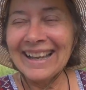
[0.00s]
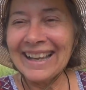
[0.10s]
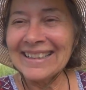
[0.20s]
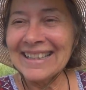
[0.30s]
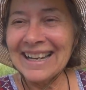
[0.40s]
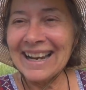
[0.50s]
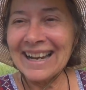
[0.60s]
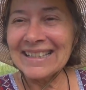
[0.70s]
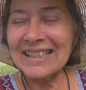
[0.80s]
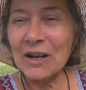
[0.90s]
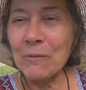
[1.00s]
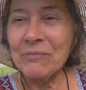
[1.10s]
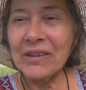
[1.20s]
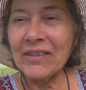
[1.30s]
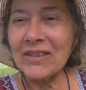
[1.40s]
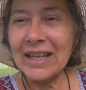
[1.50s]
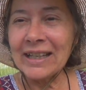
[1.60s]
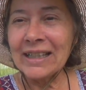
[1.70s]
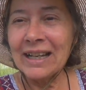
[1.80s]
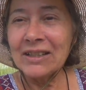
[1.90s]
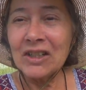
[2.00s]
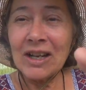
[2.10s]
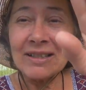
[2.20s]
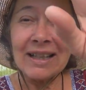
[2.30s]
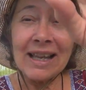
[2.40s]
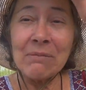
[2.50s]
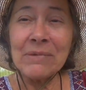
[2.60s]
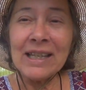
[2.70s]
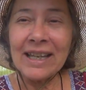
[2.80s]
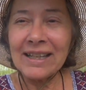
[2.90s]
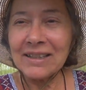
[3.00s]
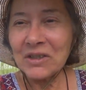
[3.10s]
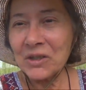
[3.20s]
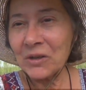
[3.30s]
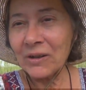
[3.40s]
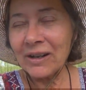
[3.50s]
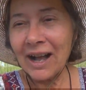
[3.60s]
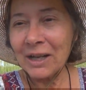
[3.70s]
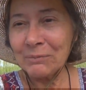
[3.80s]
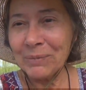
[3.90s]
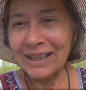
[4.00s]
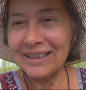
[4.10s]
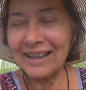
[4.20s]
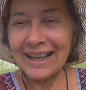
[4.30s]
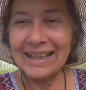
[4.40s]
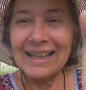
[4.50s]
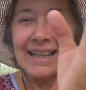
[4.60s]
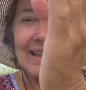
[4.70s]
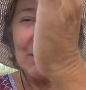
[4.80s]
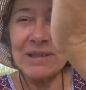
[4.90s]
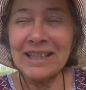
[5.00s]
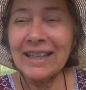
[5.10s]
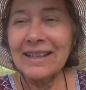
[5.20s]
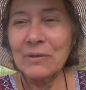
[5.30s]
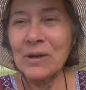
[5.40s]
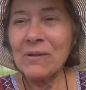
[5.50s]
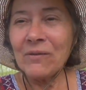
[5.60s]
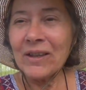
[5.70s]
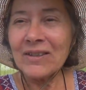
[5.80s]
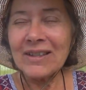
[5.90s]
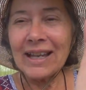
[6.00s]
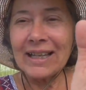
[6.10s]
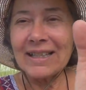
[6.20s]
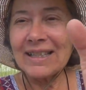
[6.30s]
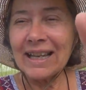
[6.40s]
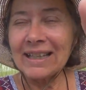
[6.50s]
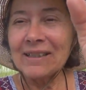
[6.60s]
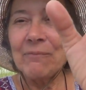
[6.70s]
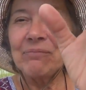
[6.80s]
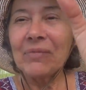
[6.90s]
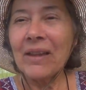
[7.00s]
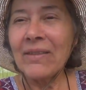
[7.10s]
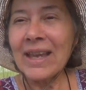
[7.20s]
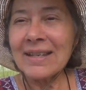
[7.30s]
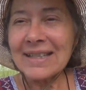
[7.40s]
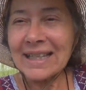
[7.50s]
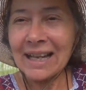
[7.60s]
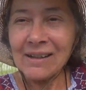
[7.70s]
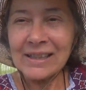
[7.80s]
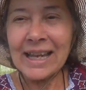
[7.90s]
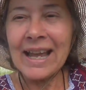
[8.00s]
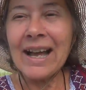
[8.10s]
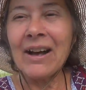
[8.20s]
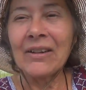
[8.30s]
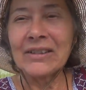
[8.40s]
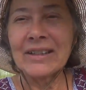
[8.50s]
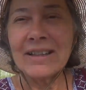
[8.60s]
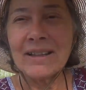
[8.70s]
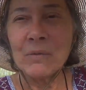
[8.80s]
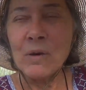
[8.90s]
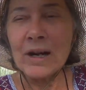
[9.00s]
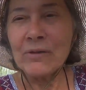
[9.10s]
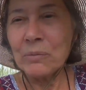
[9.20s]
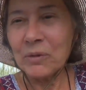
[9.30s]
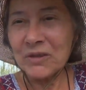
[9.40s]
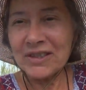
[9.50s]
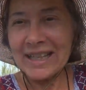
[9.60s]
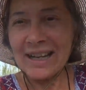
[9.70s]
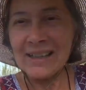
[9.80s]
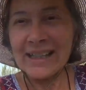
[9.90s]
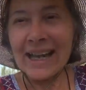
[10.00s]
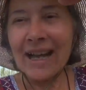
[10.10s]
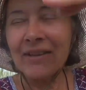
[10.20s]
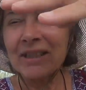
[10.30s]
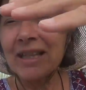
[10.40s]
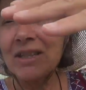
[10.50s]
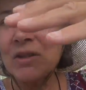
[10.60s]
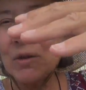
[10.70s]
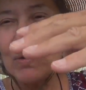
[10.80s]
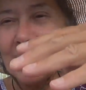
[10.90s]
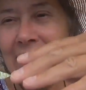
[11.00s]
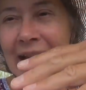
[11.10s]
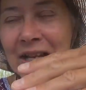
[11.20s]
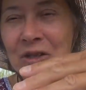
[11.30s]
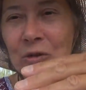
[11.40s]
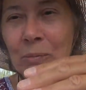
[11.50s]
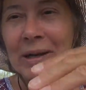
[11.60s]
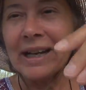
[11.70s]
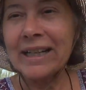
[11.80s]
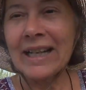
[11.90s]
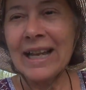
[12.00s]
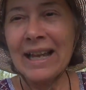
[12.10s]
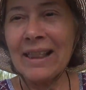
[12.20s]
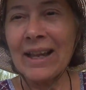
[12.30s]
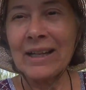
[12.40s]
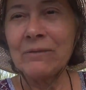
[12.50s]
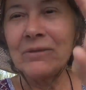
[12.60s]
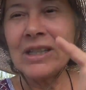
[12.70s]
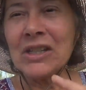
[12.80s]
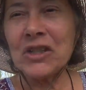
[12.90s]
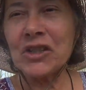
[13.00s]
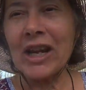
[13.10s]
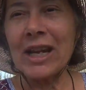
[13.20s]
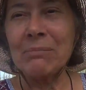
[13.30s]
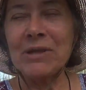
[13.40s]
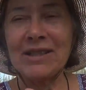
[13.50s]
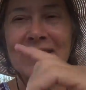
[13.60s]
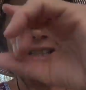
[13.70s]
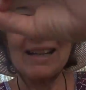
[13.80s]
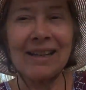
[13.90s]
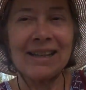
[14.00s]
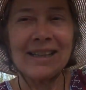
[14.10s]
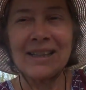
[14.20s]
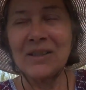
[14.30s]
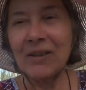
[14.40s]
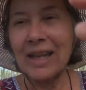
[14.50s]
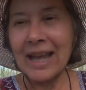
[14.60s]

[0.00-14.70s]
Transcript: and and so they're saying, just let me get into your cockpit. Like, let me. What it feels like is that they settle down one of them will settle down into the astral body like a v-shaped settling into the